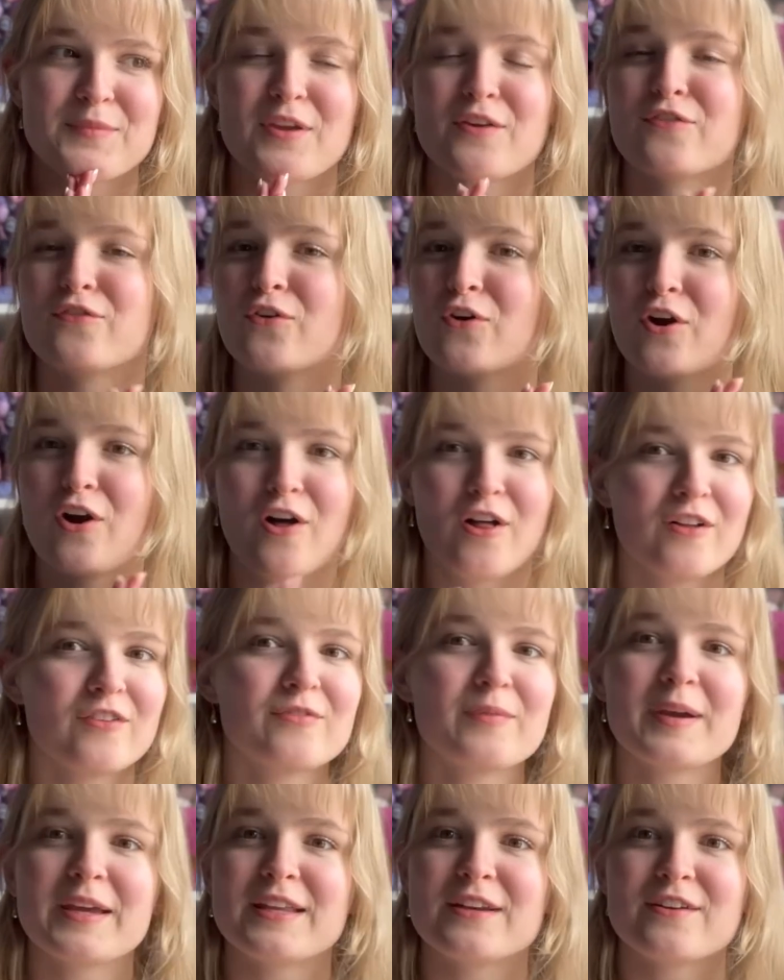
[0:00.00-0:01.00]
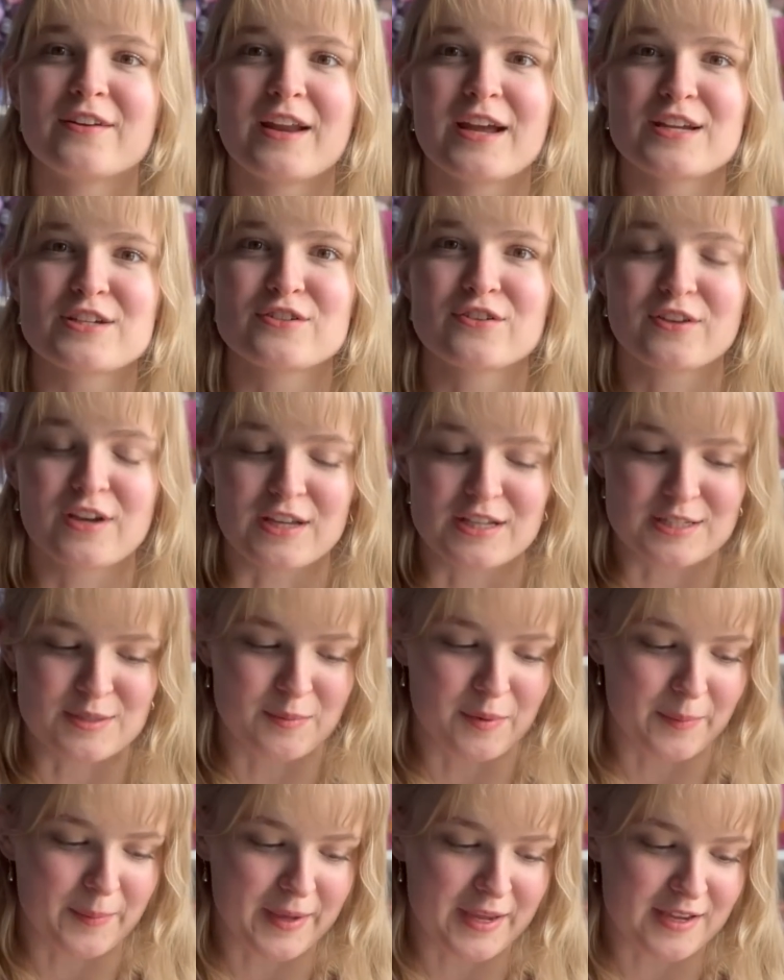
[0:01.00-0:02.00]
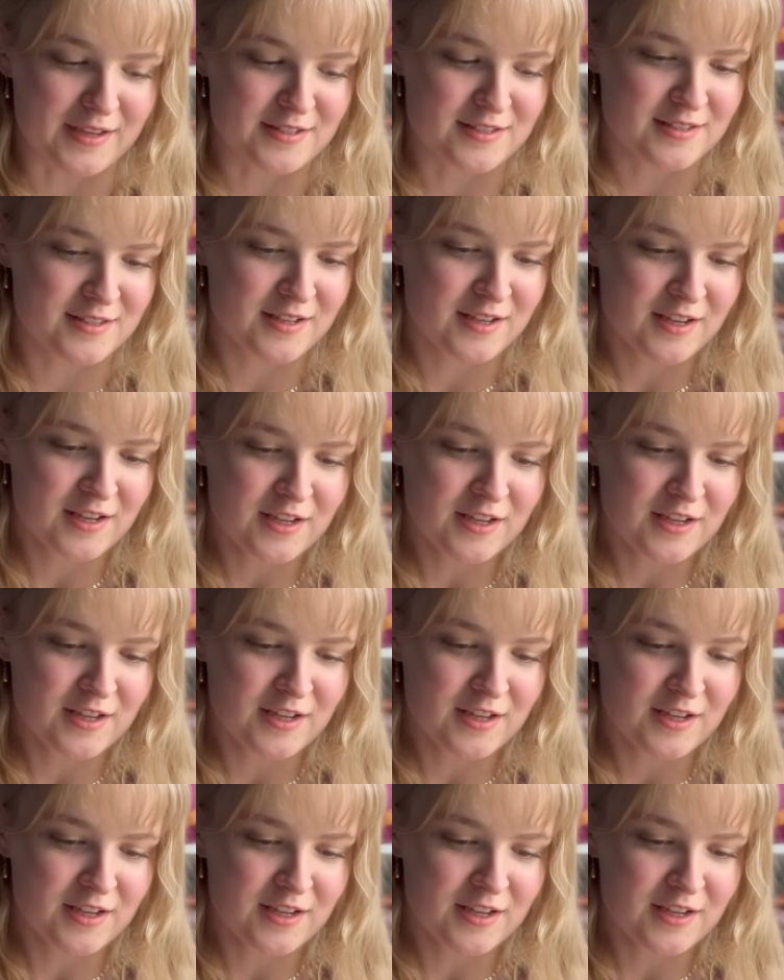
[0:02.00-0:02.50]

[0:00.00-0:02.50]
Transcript: for all of my international customer base.